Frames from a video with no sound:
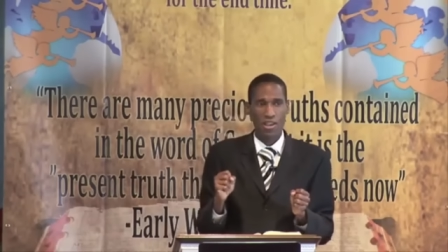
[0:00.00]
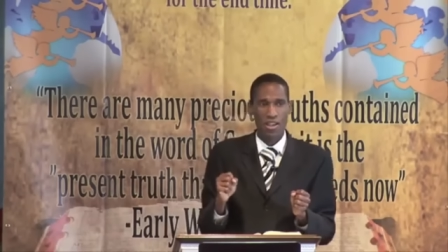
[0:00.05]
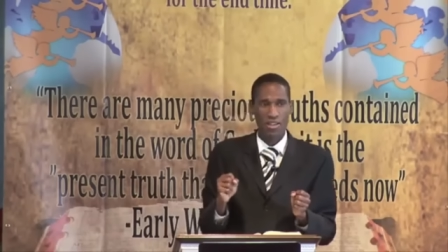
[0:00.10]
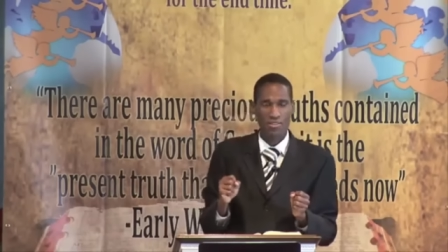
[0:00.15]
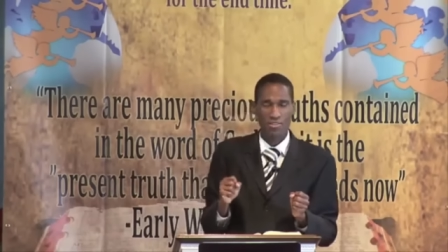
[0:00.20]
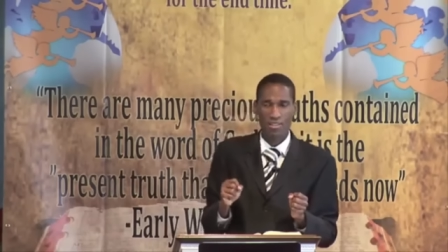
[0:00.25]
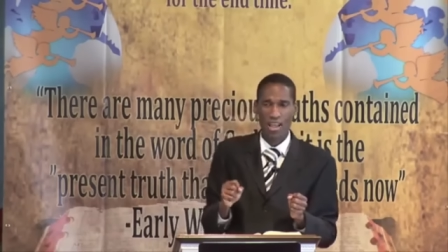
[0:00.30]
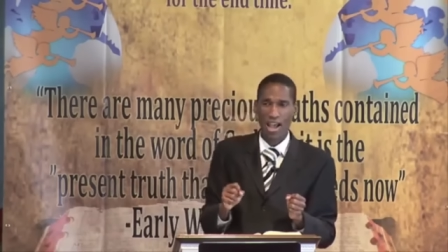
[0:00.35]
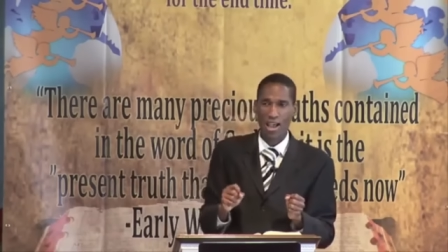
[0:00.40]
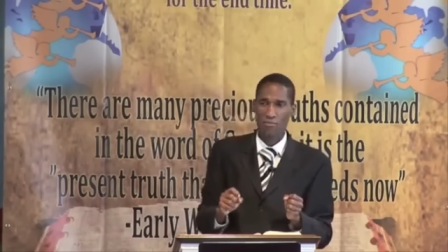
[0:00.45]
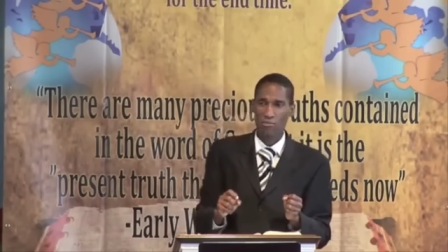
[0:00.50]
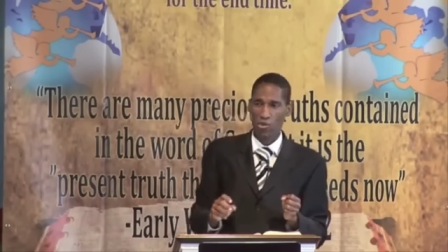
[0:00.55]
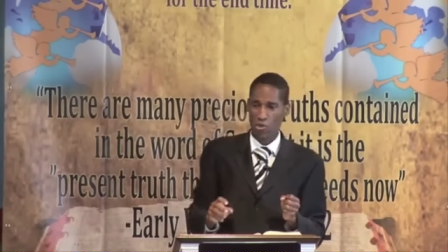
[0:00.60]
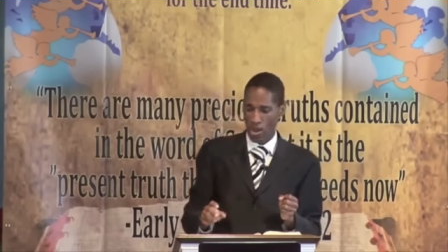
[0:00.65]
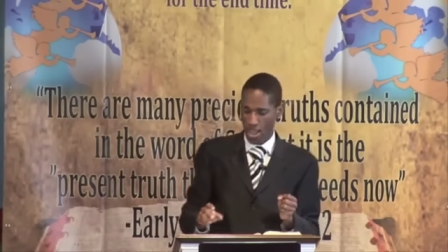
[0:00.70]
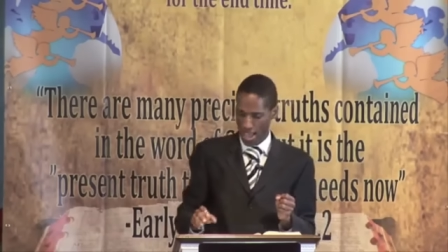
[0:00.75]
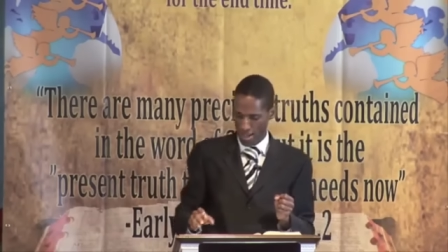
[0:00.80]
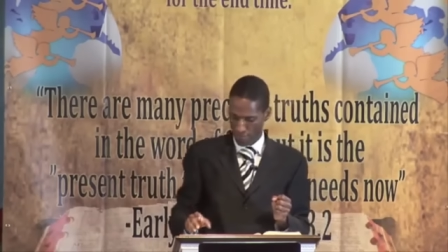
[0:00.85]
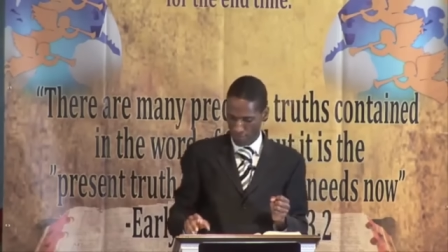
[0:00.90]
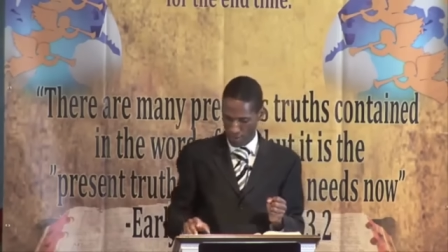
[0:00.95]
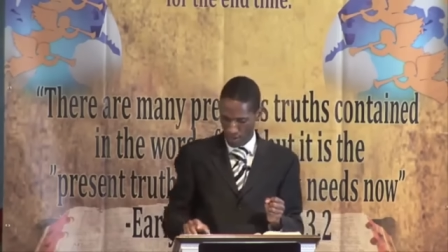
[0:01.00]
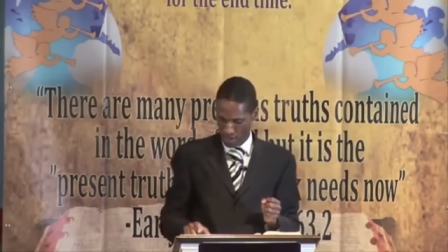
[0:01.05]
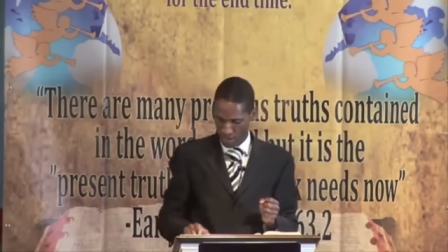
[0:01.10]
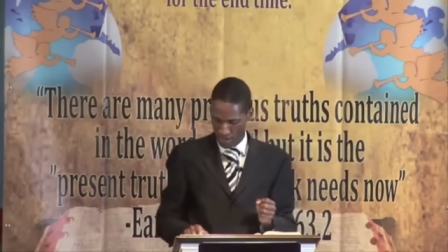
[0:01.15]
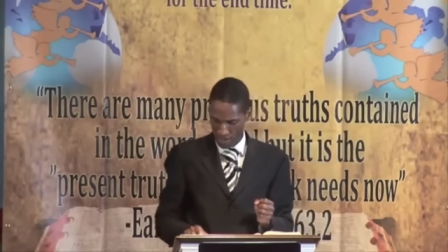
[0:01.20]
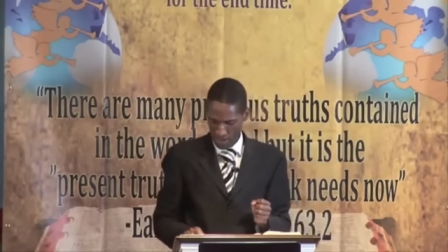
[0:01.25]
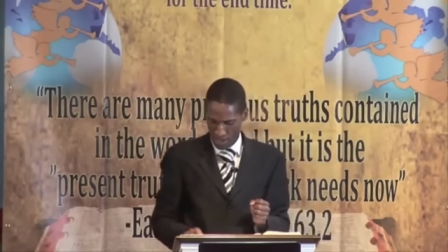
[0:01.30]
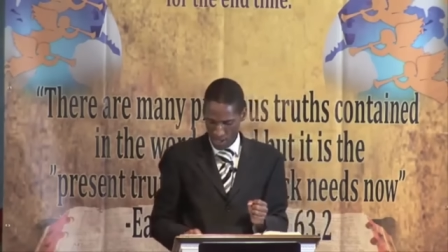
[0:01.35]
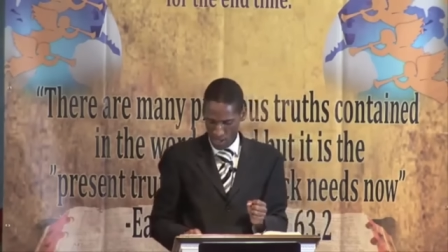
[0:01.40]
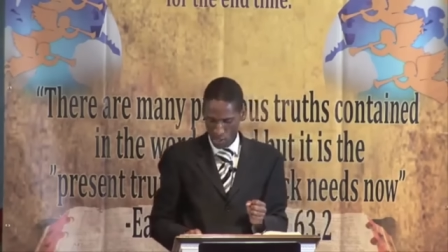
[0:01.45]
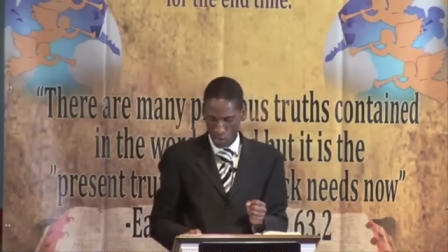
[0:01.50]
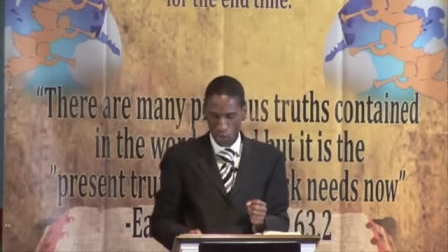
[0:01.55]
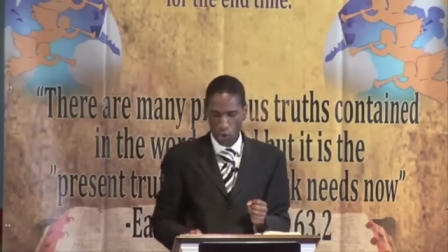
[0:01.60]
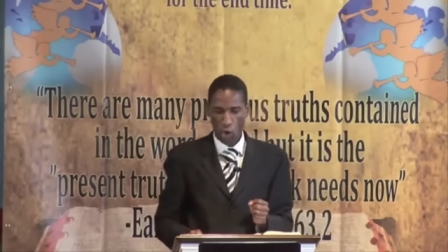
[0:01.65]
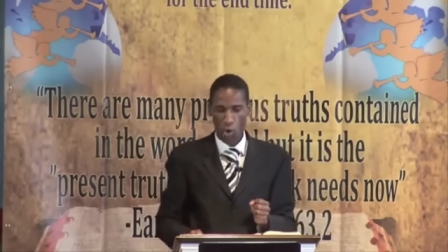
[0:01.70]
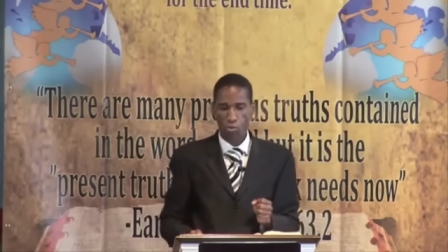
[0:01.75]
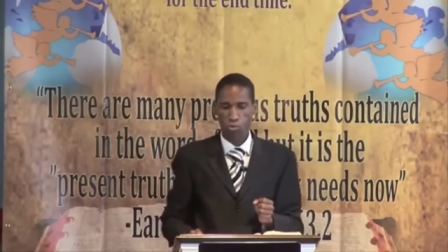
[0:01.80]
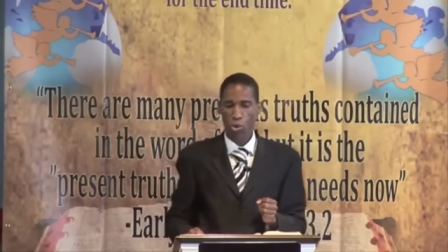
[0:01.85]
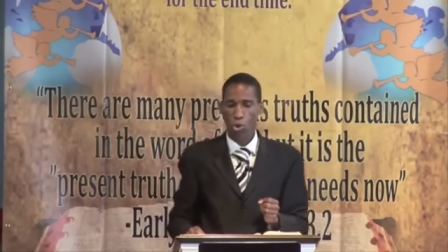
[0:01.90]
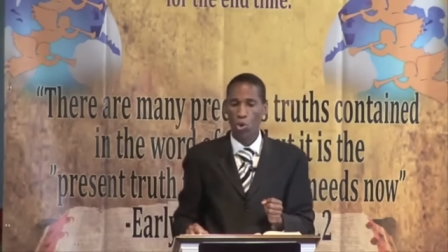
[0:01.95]
It's time to have a
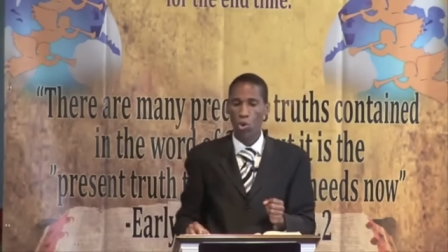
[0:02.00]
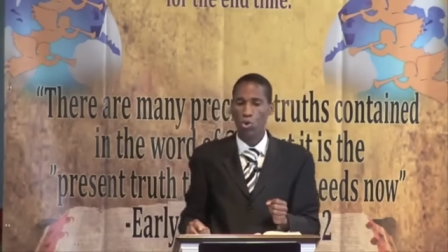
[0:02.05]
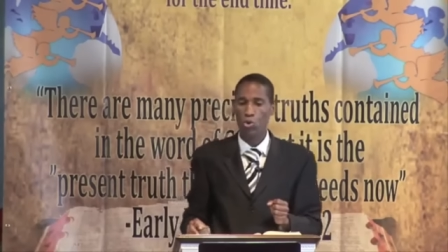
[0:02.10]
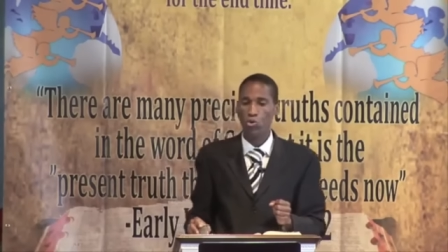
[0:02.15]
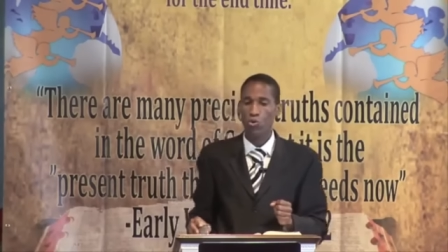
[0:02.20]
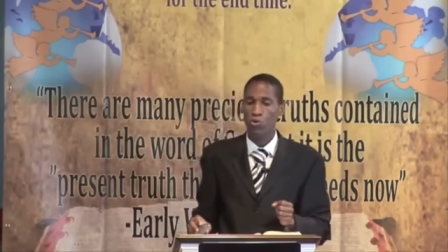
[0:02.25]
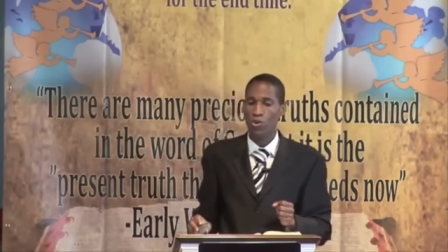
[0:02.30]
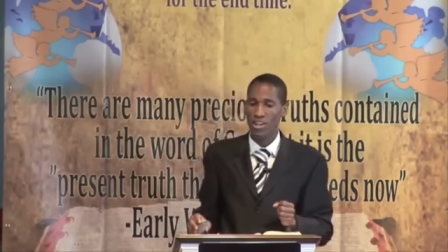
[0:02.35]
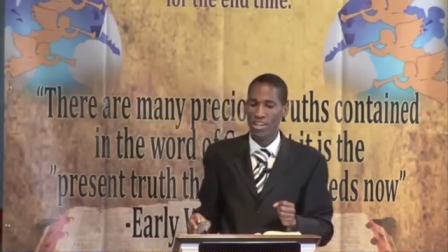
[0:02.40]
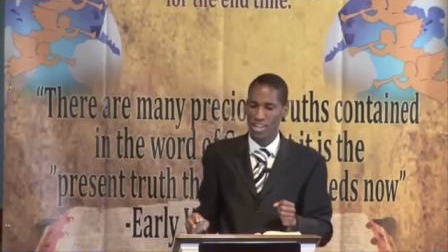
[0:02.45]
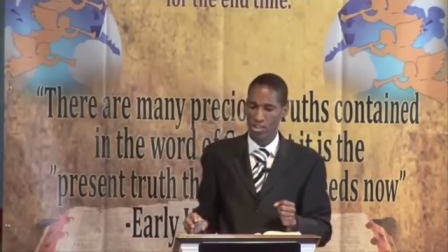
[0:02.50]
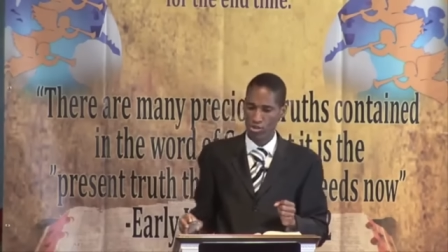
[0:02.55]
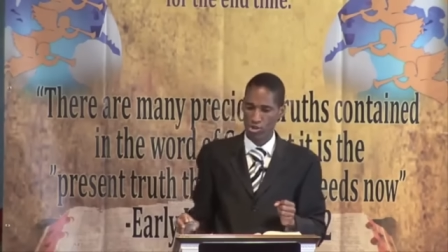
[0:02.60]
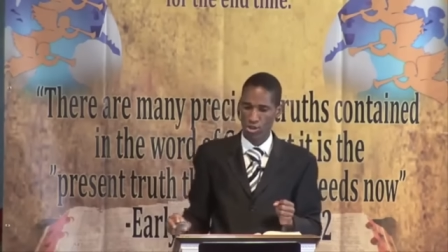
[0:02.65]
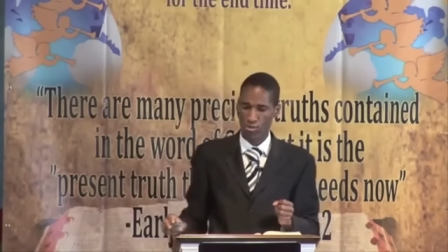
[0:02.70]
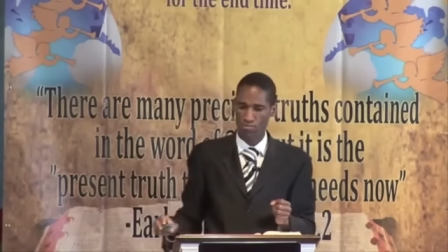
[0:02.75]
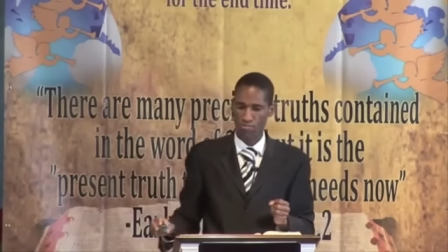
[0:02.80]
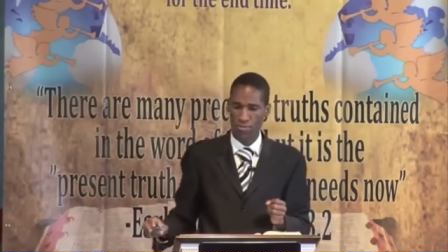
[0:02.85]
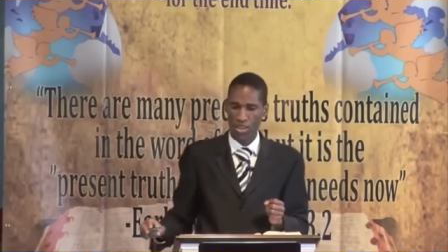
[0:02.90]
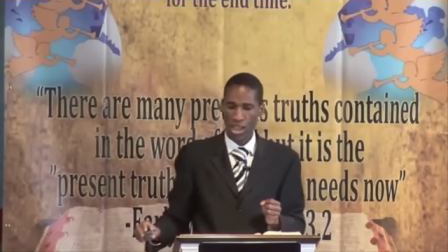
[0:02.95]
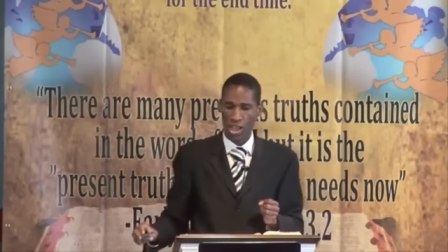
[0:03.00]
global religion.